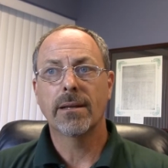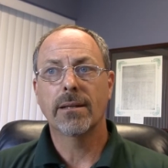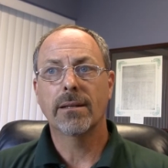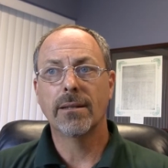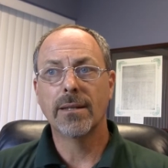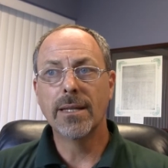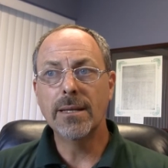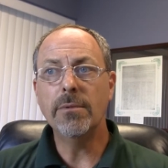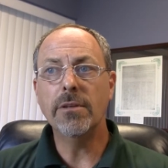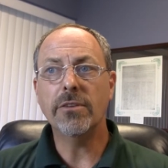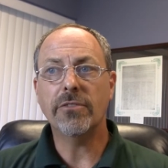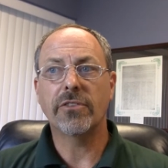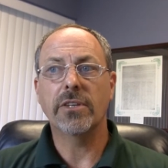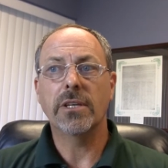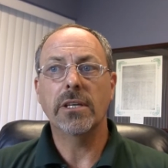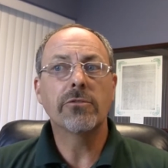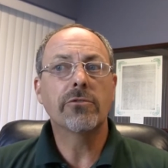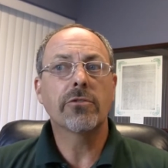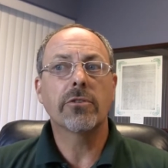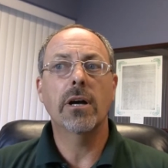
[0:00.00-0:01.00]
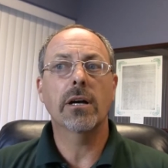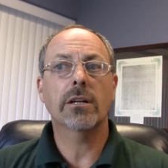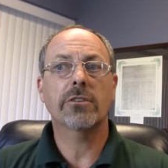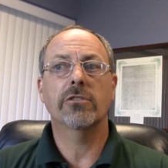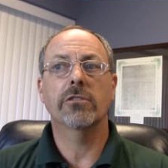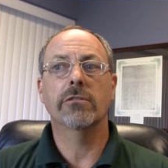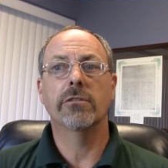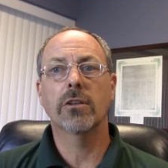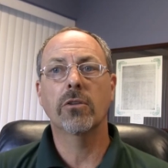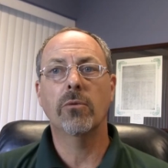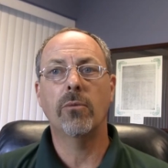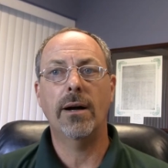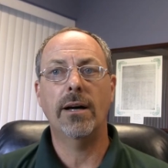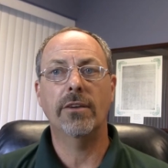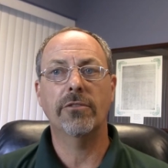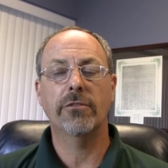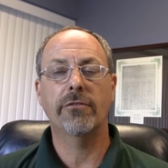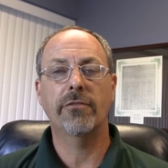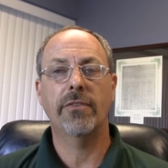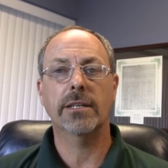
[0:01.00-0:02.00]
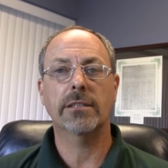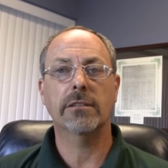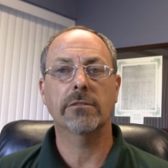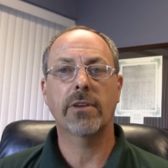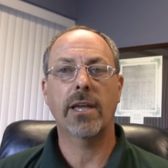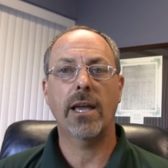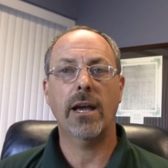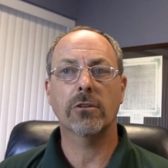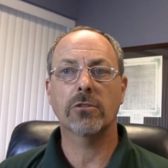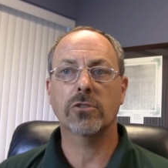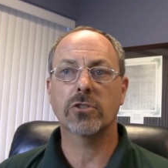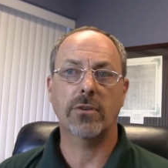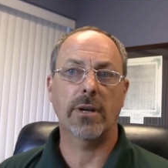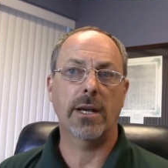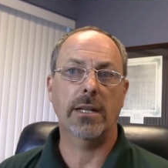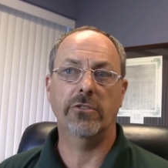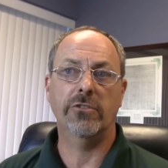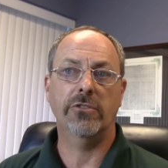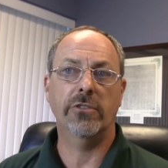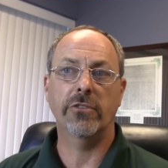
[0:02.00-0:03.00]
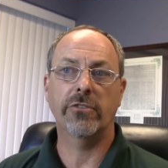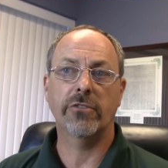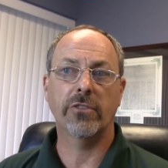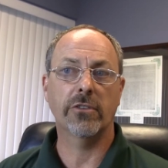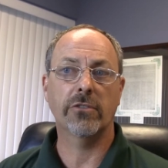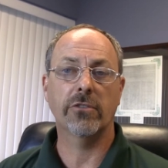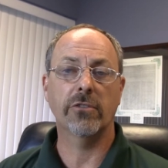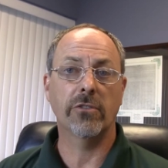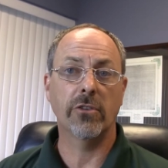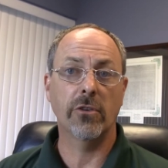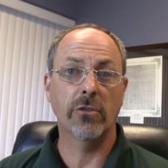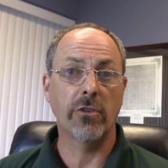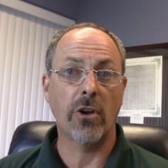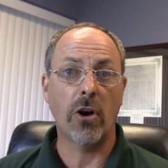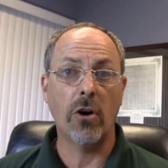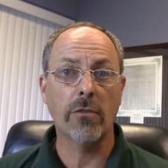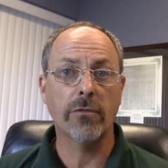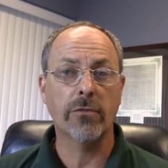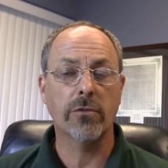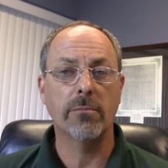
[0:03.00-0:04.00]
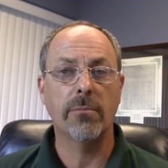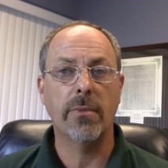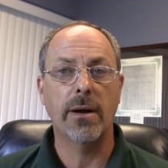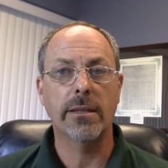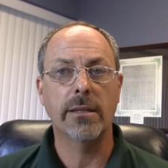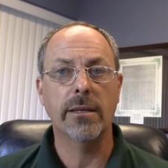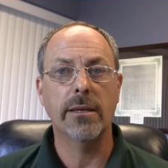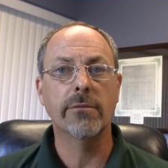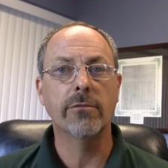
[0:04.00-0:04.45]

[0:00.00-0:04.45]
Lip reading: limits the introduction of otherwise effective counter-strategies such as those offered by the